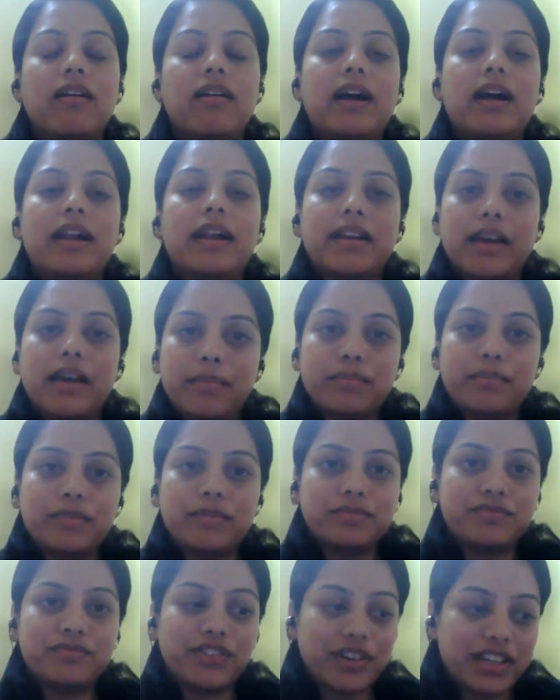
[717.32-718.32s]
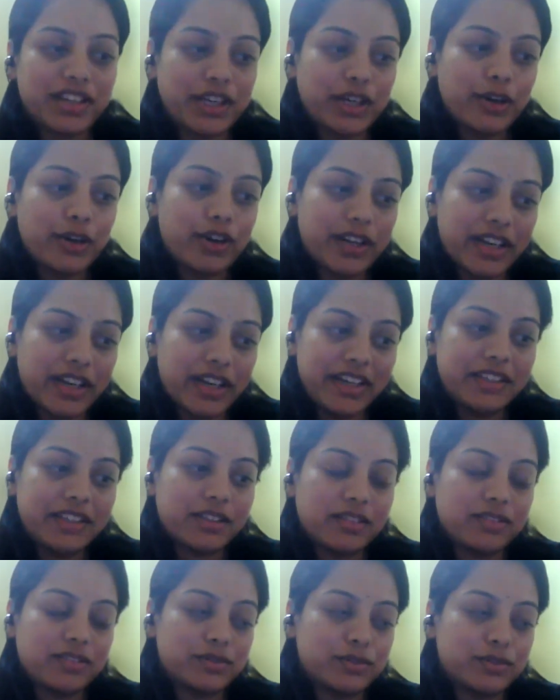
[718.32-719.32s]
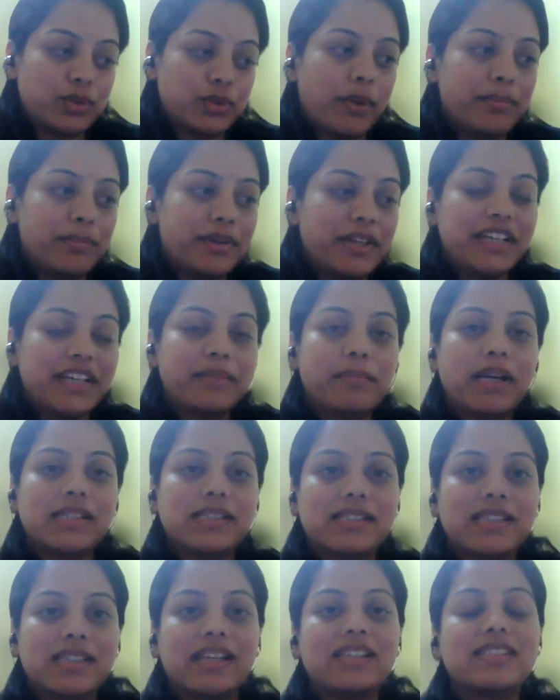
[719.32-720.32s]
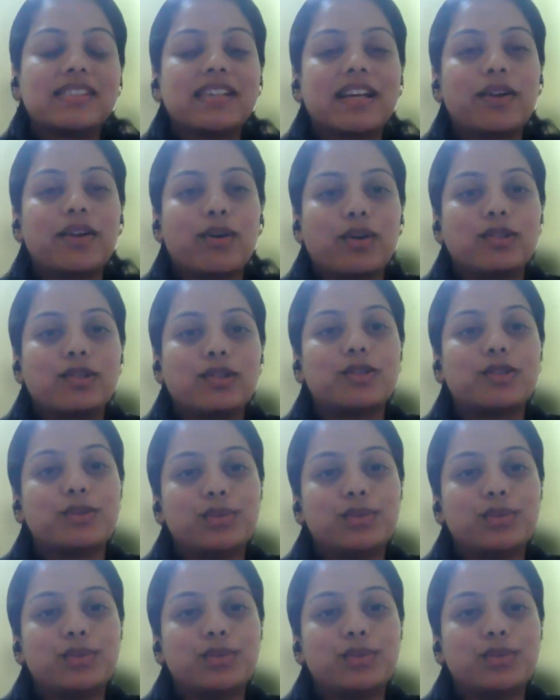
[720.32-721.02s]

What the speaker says: and I'm working on it to upgrade my skills and also